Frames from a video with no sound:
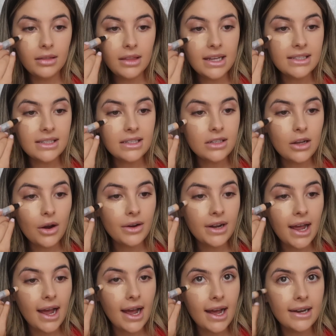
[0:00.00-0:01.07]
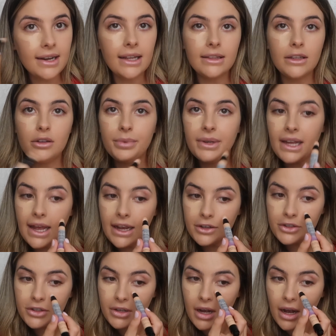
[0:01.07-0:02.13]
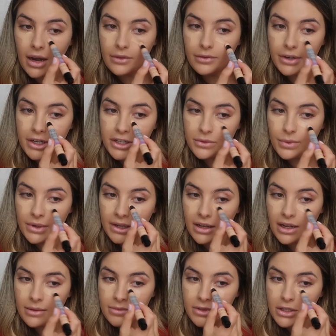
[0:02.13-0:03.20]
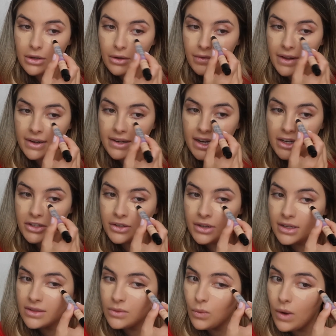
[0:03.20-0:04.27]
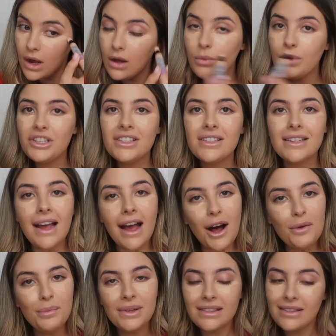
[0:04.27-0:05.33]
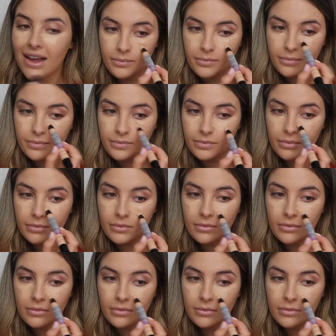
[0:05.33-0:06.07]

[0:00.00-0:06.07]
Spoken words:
This is going to add a little bit of extra coverage when it comes to your foundation as well, which is going to help it last longer,